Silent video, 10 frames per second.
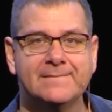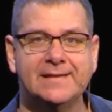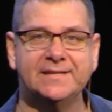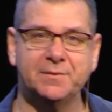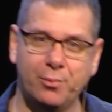
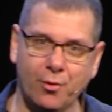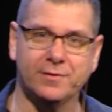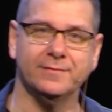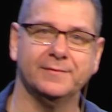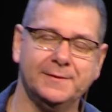is
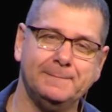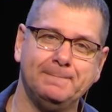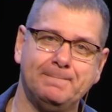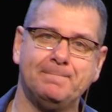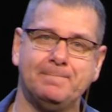important.
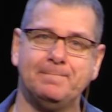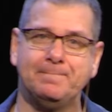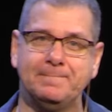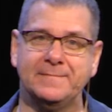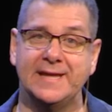
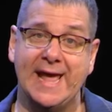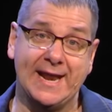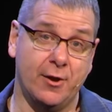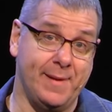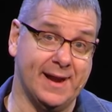And
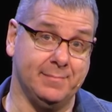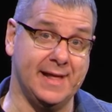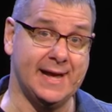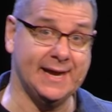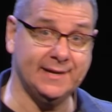our bottom
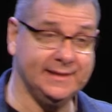line, it